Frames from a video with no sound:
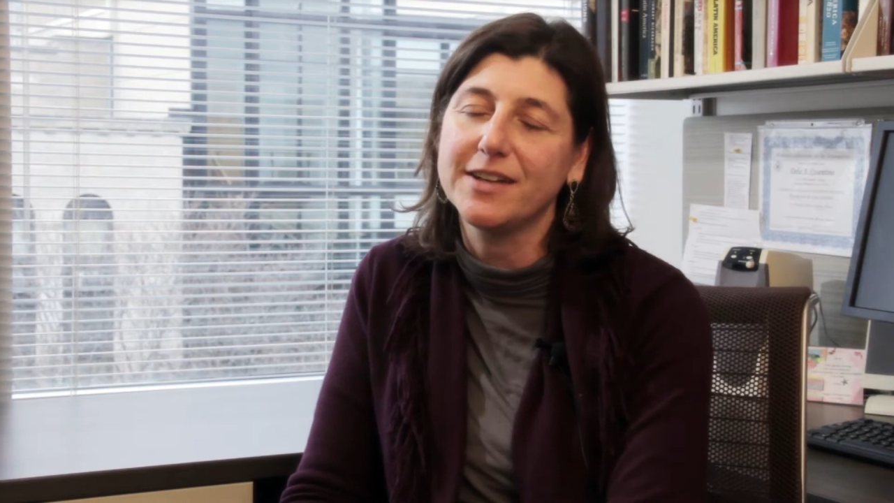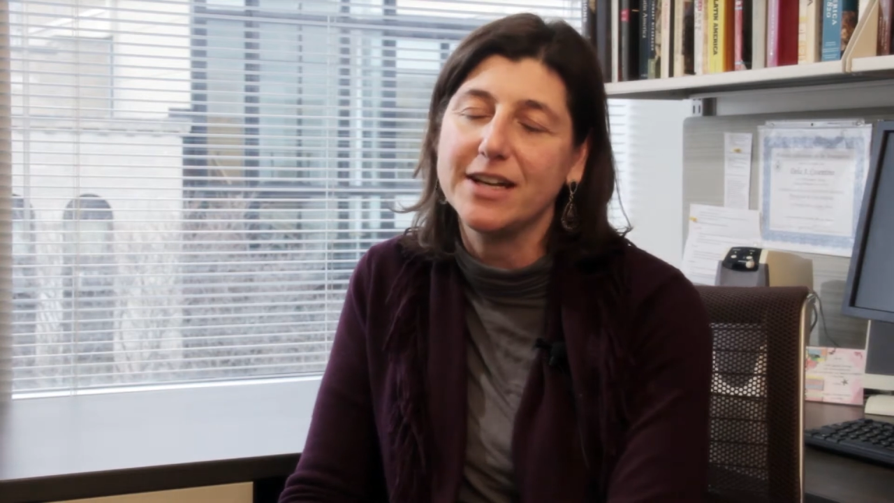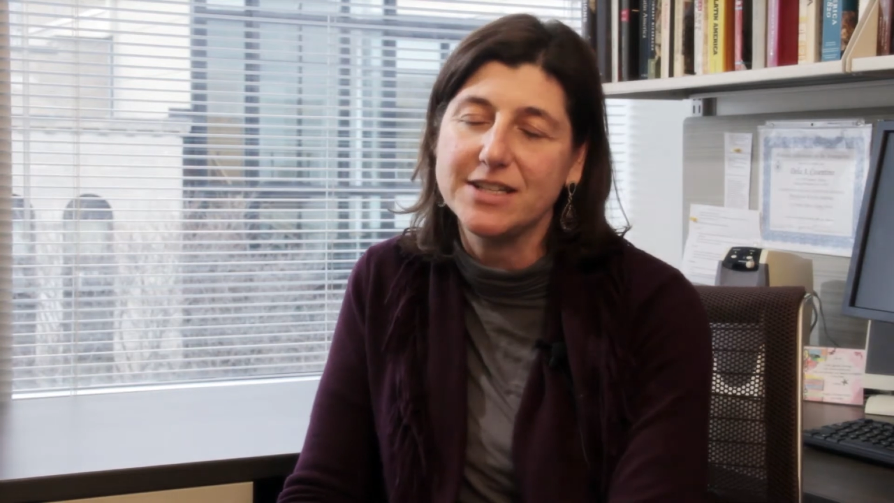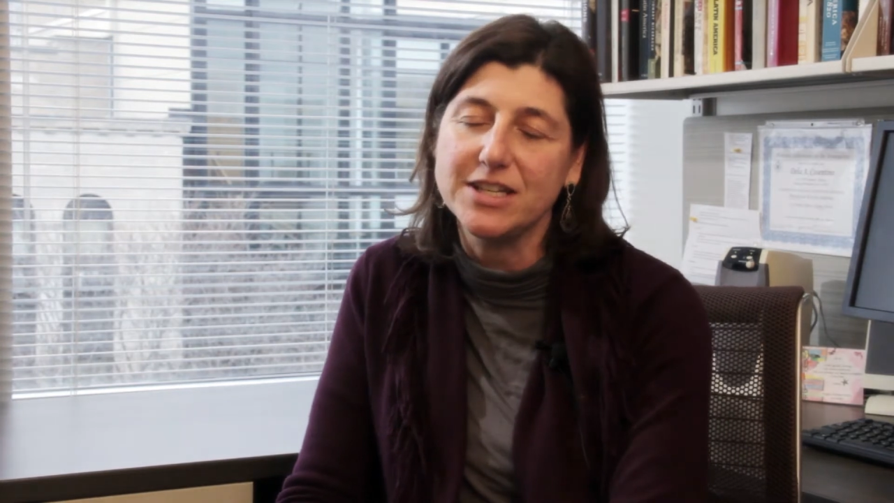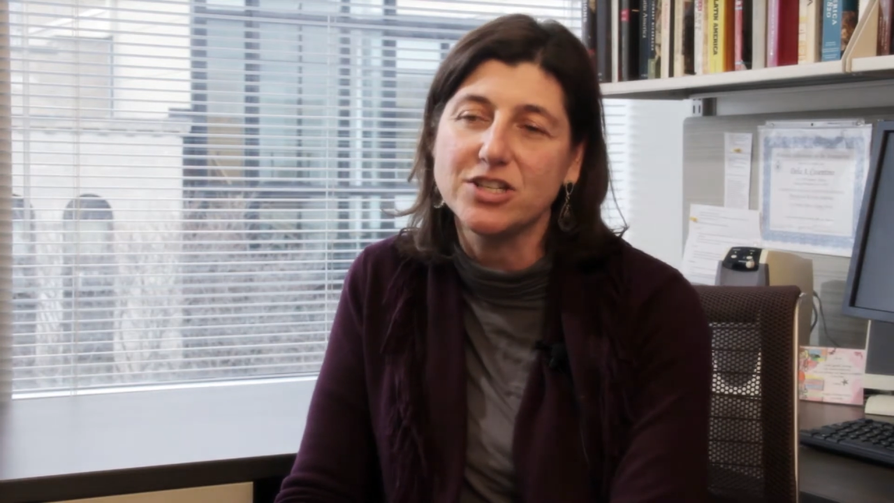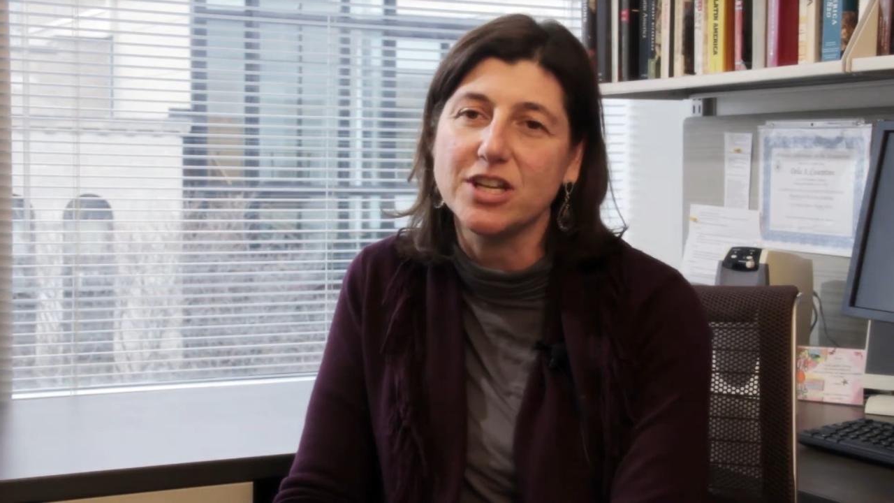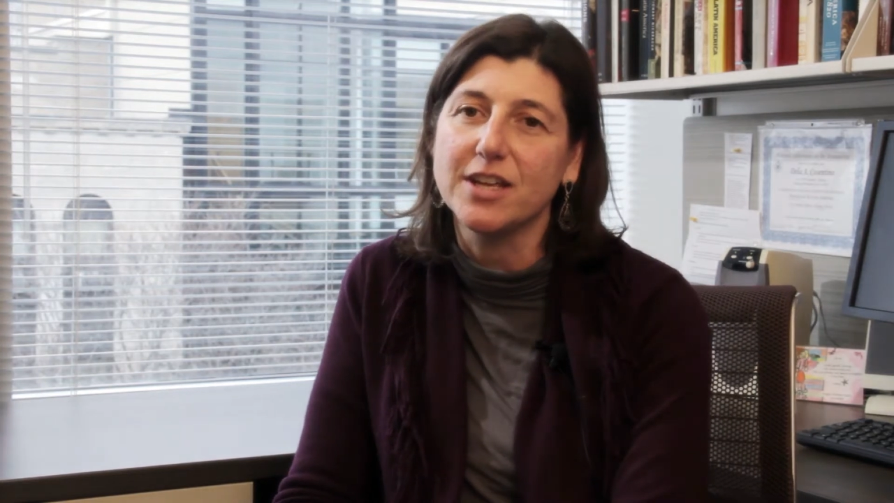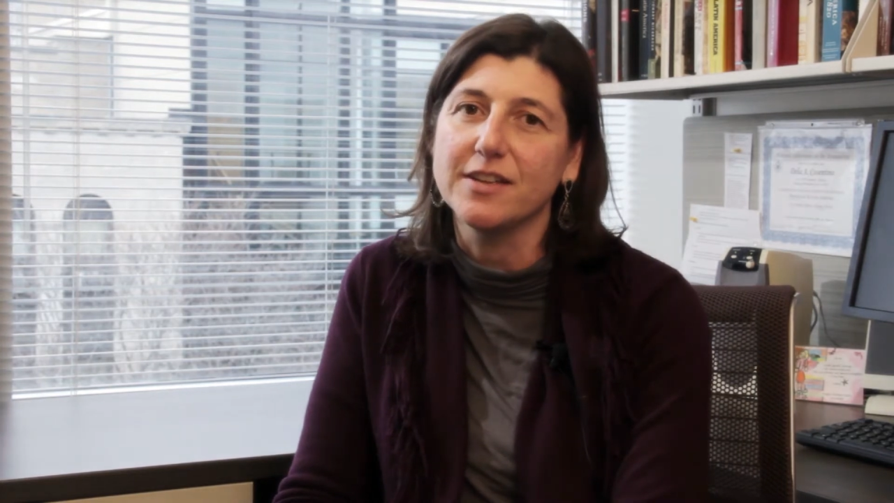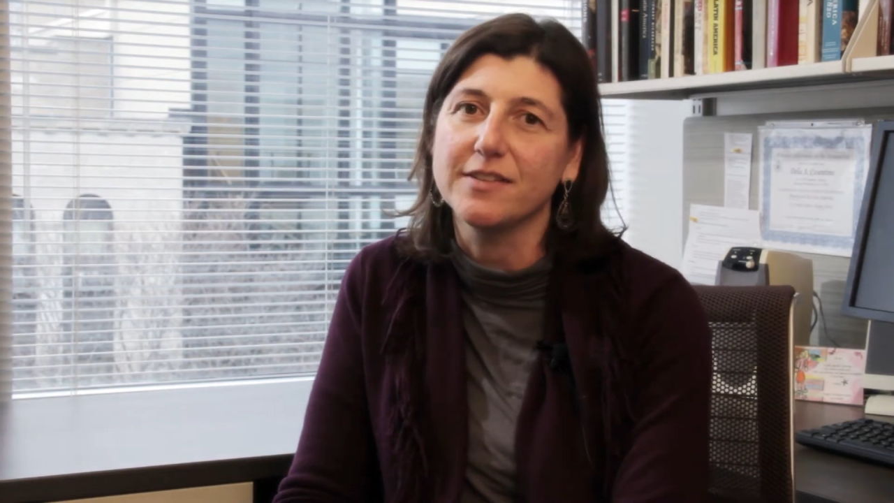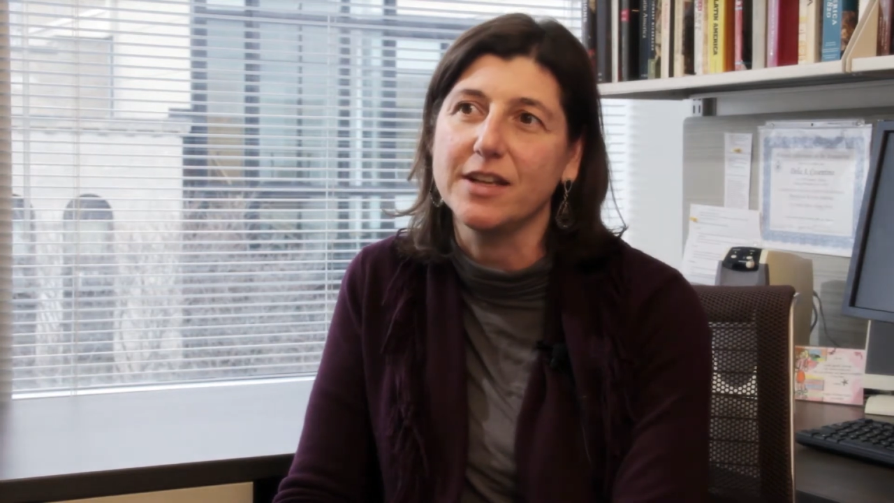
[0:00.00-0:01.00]
that I teach
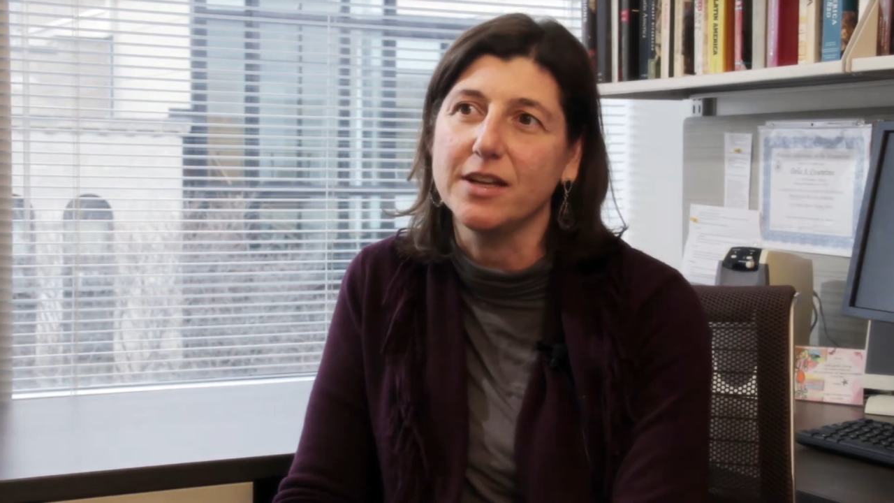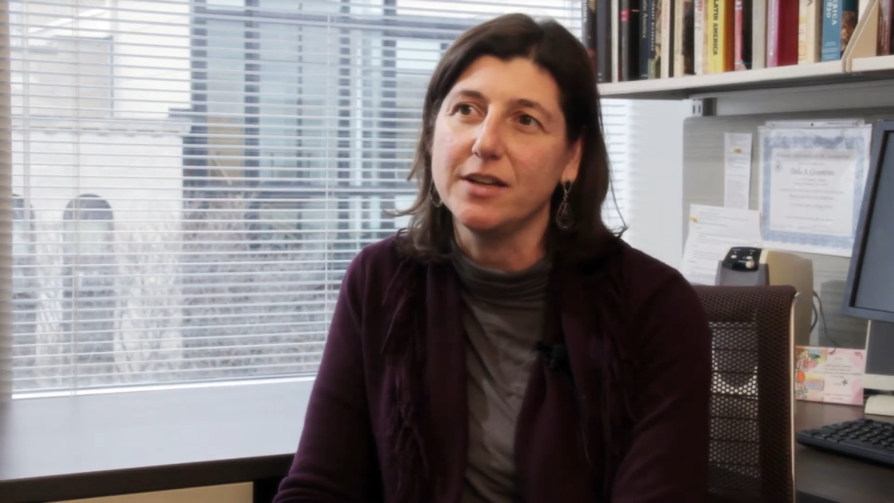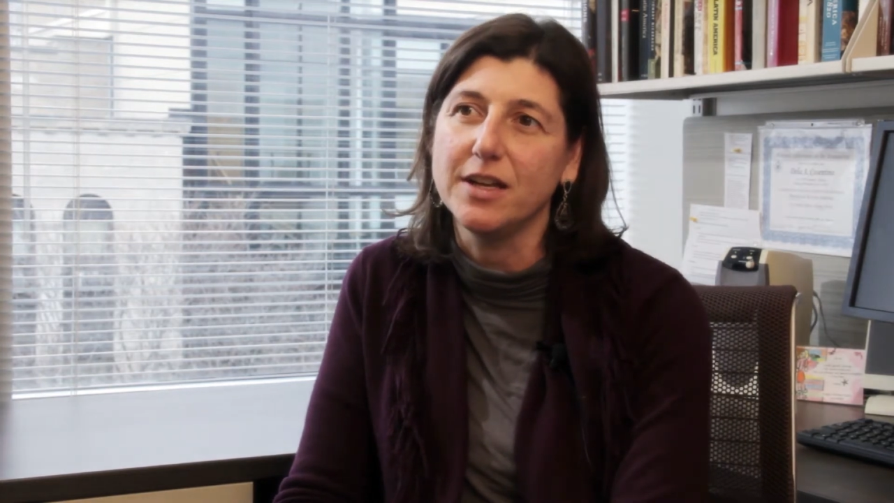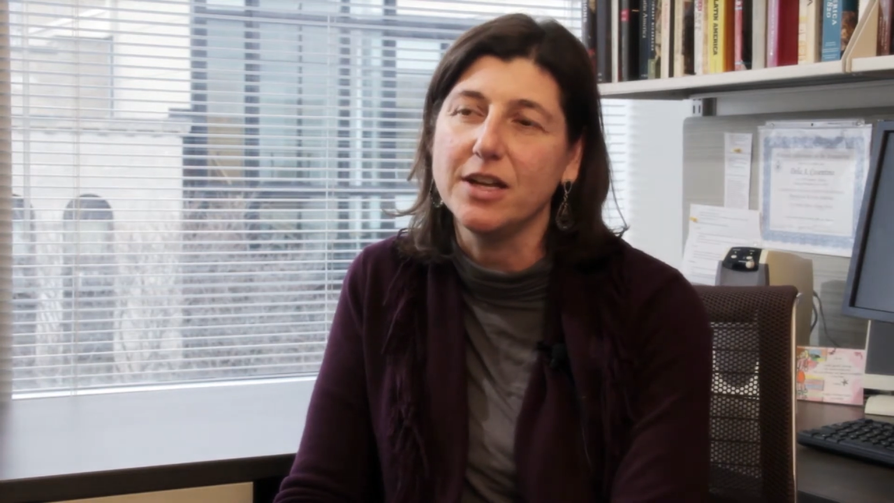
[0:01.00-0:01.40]
is an